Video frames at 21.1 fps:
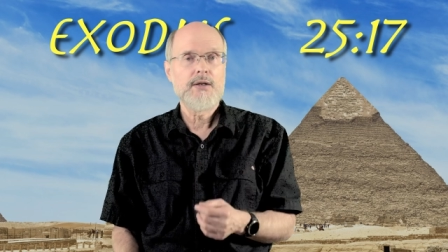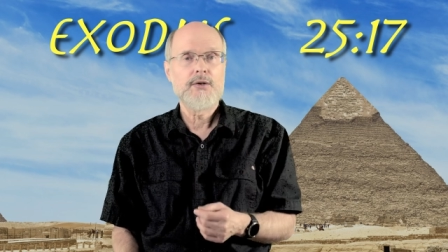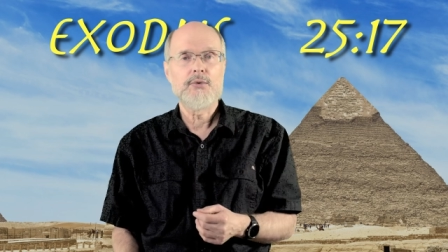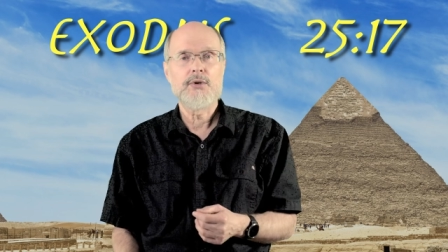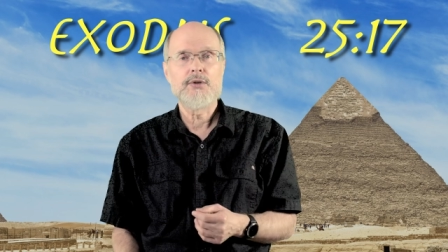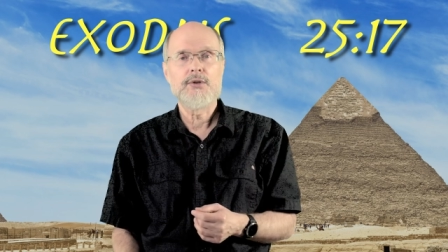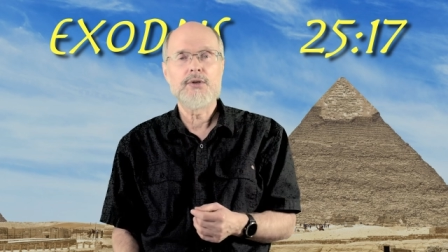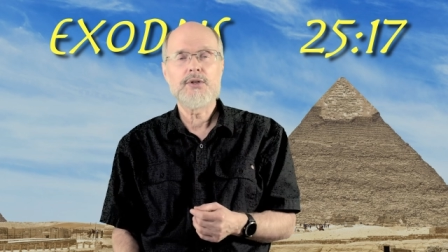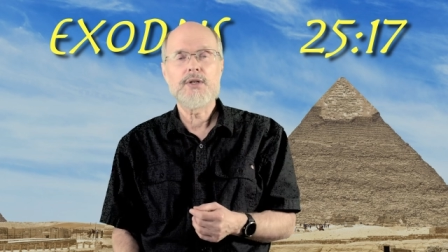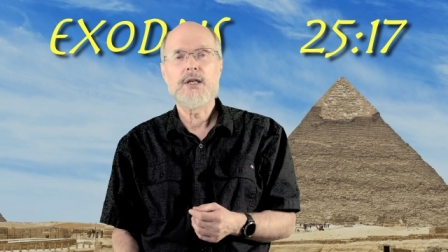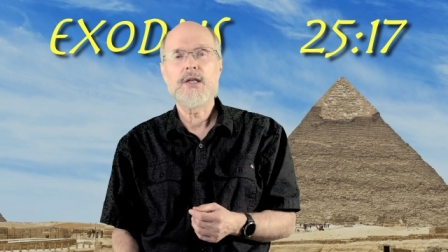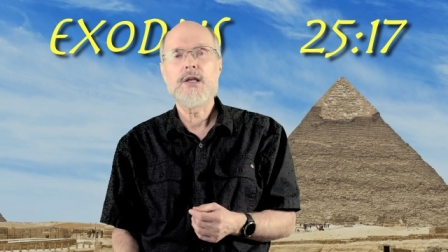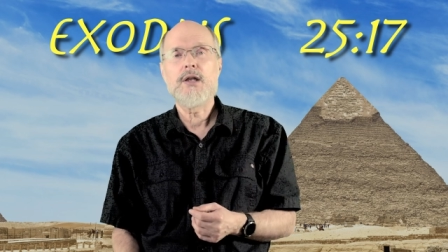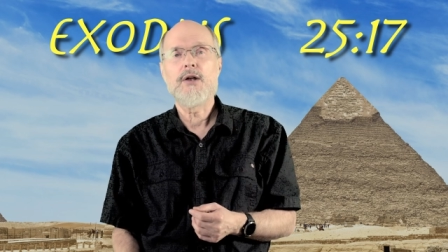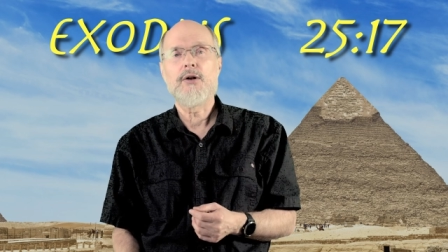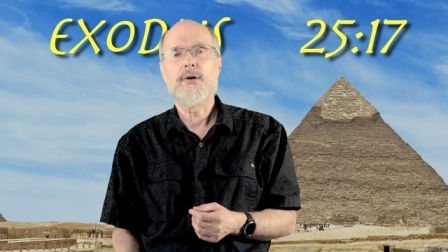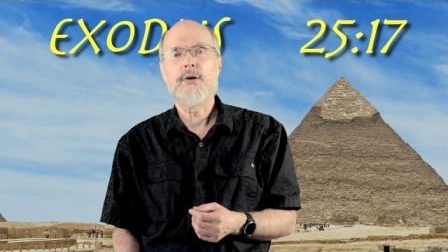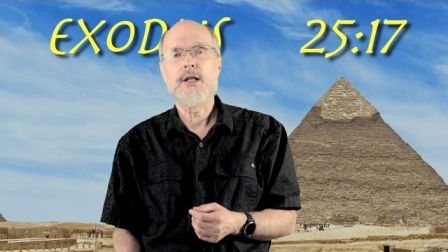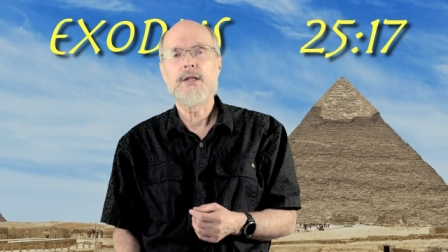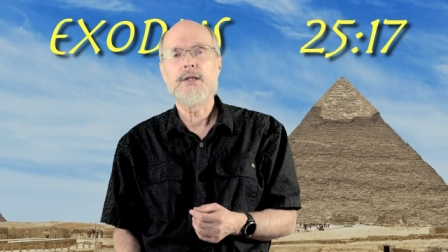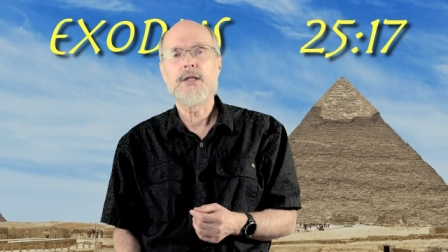we're looking
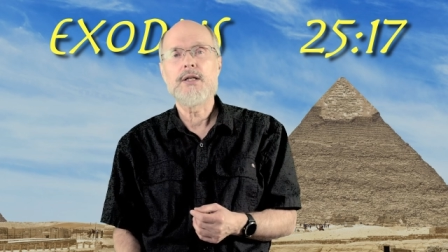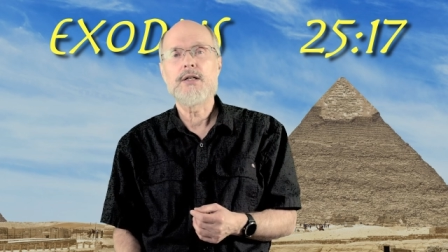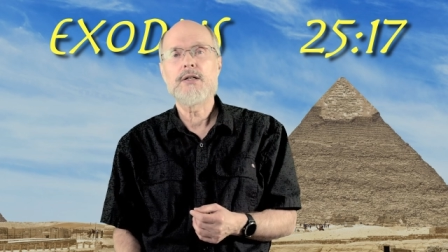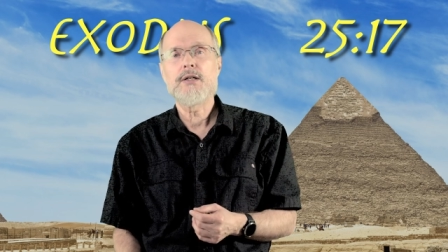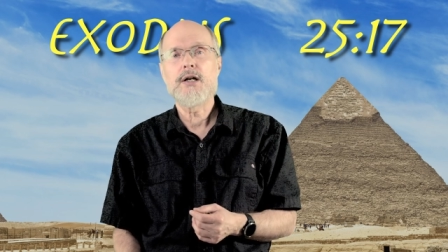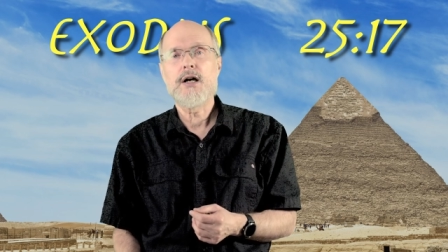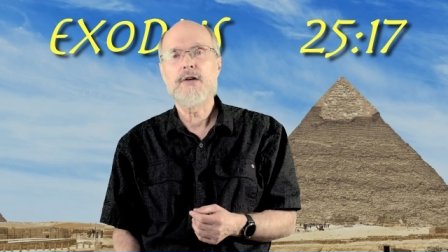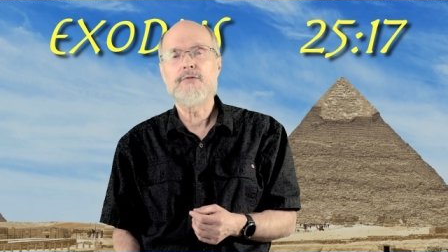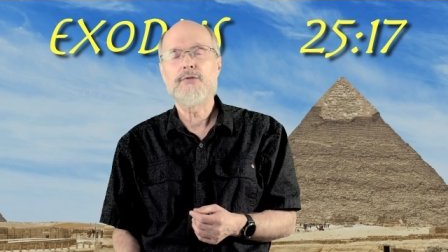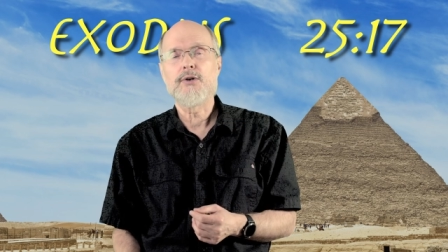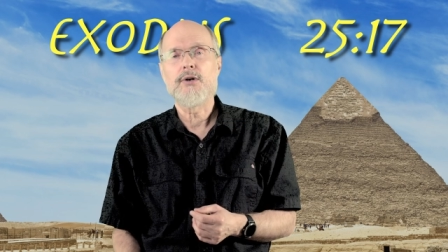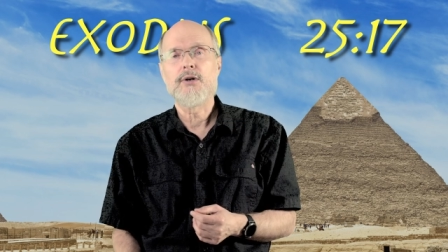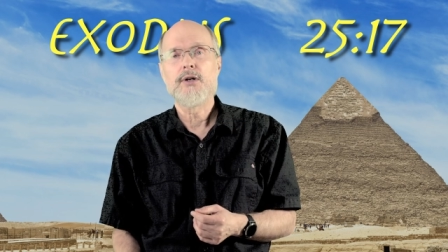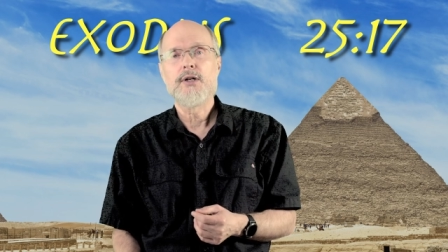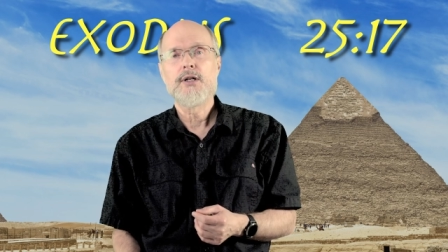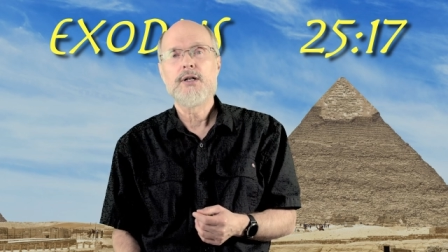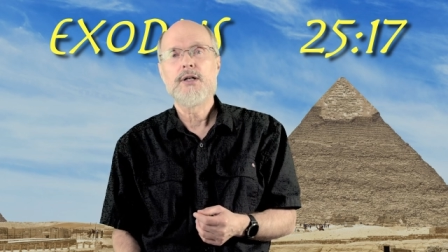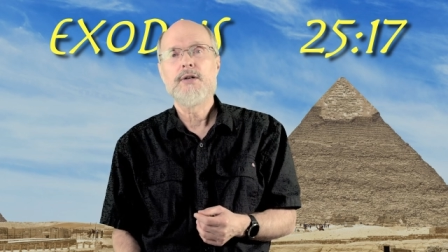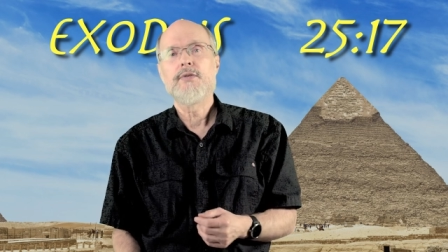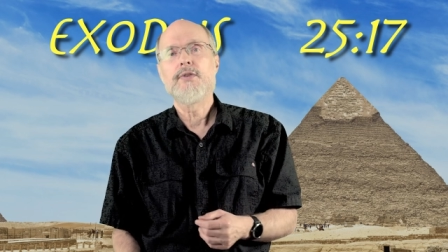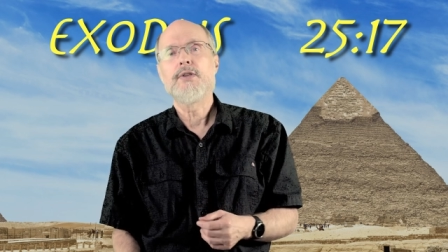here at the cover,
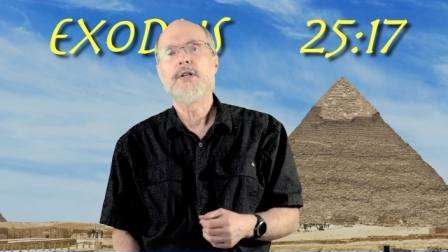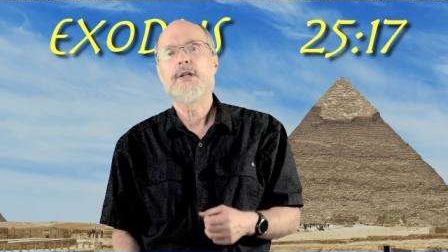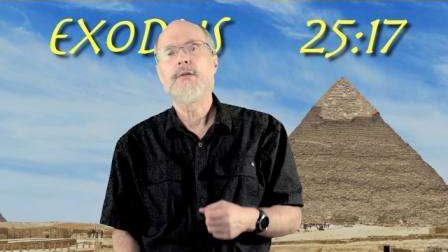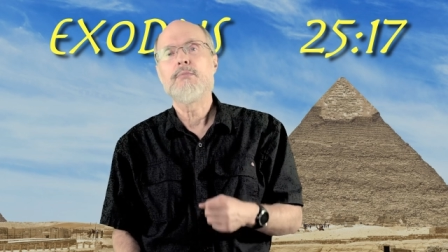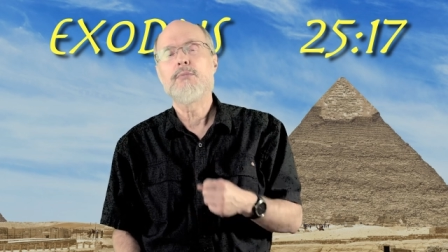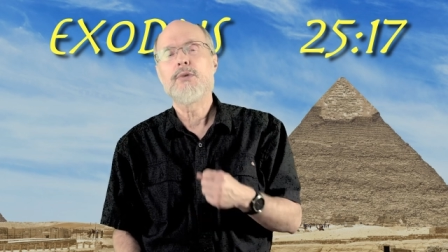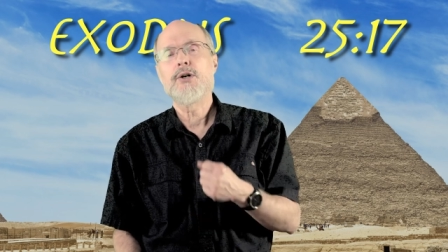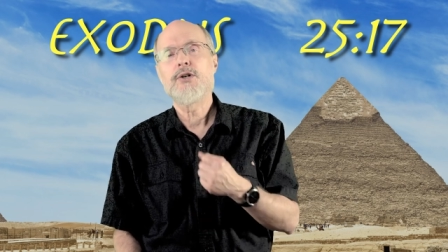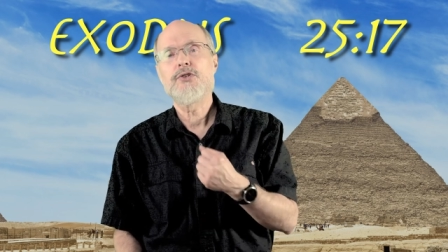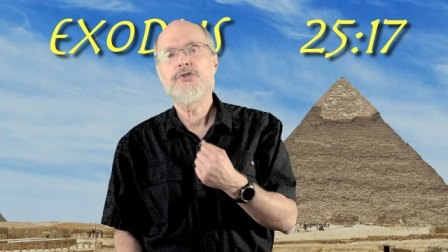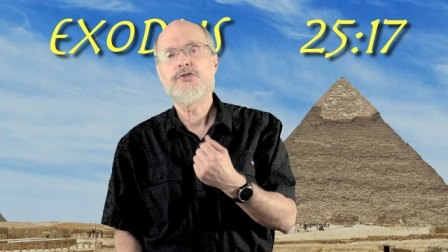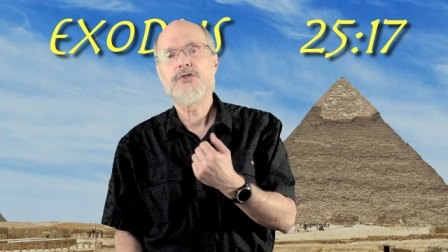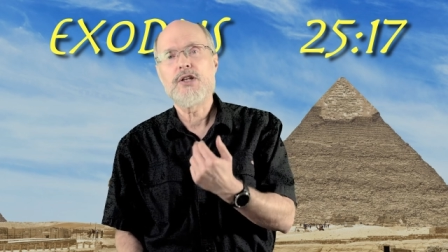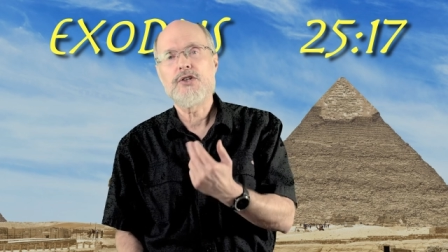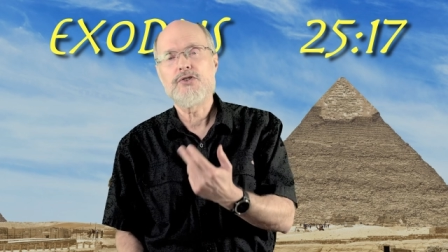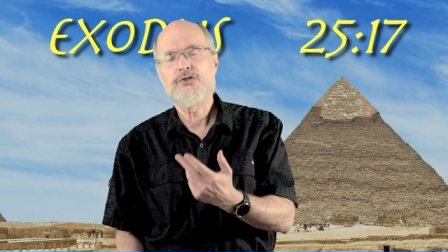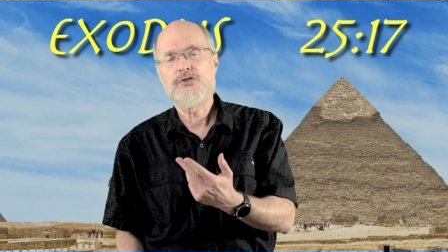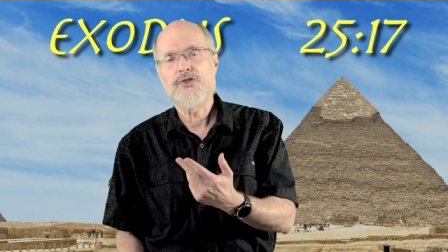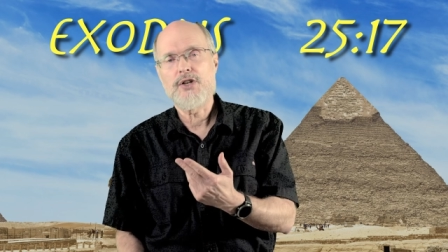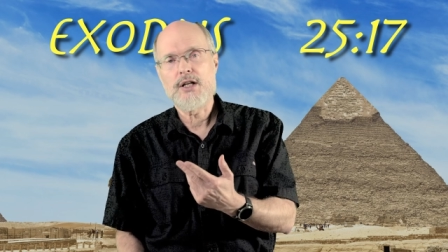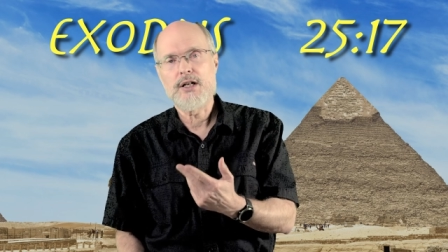the
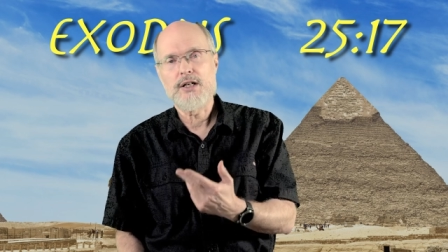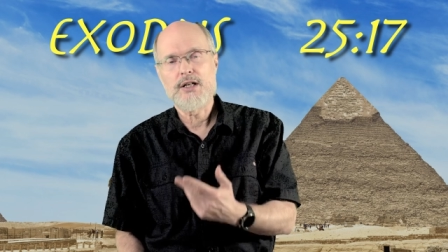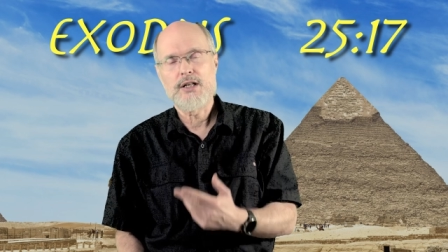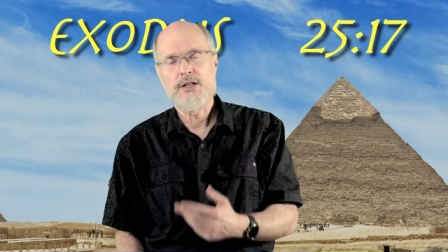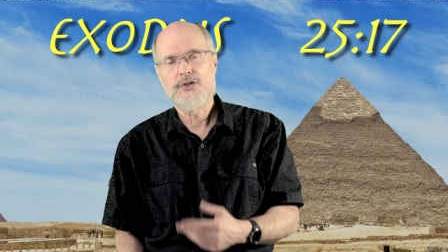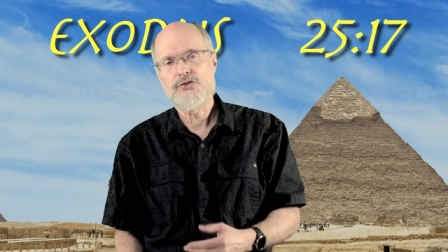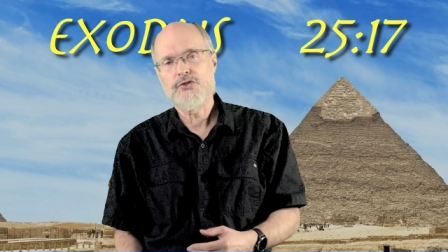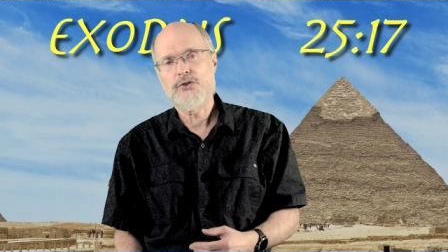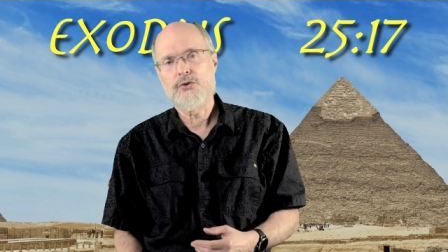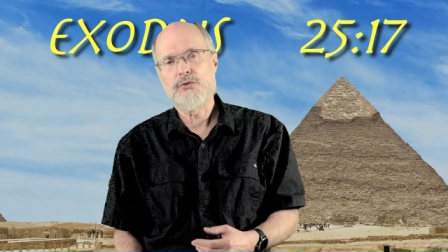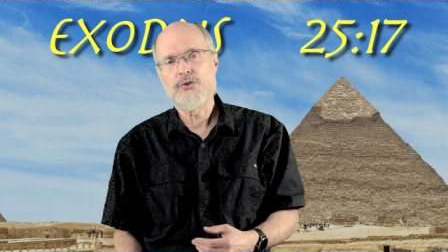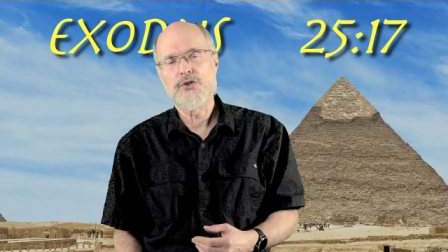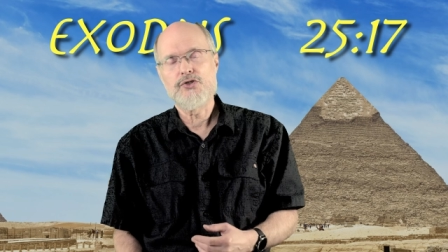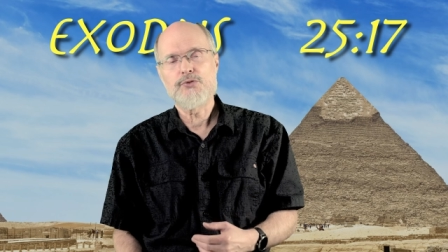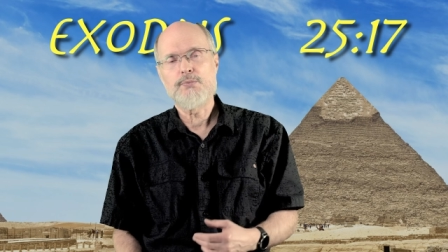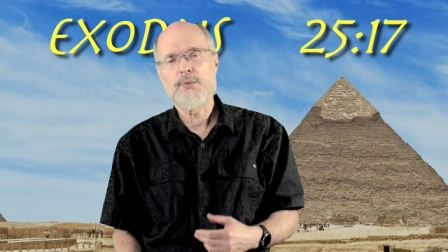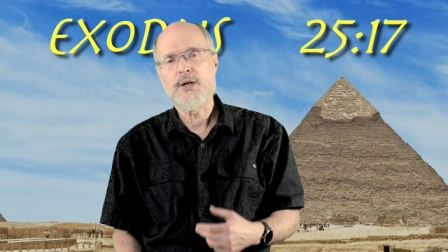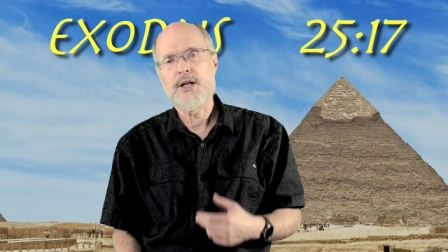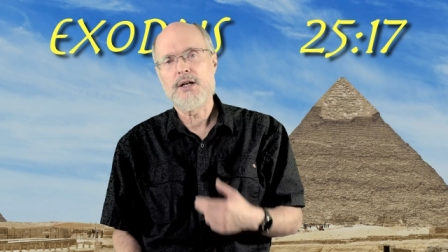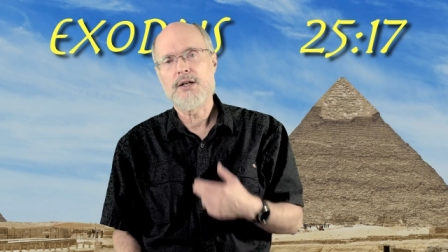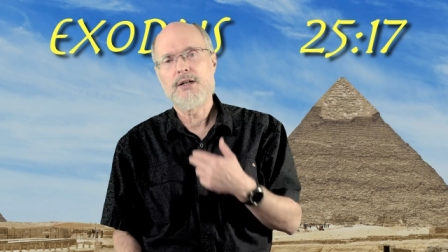mercy seat, so to
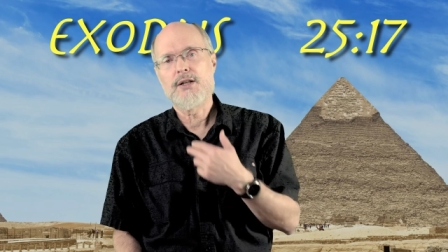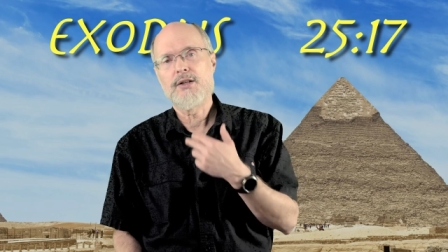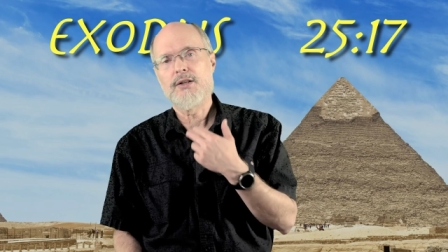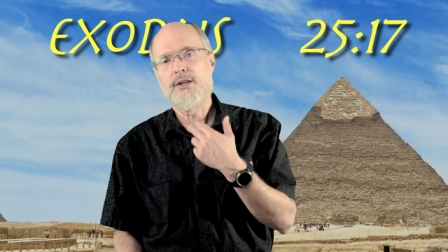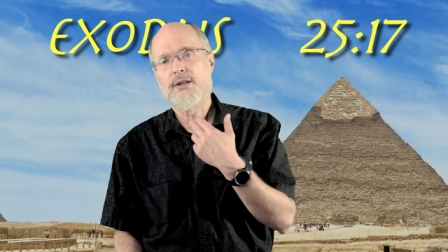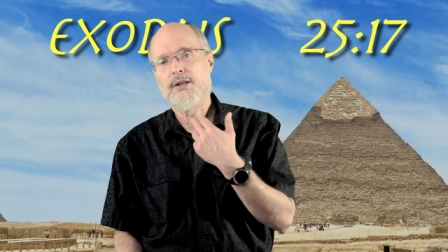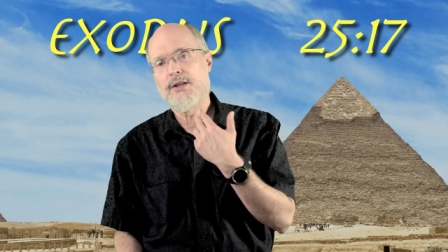speak,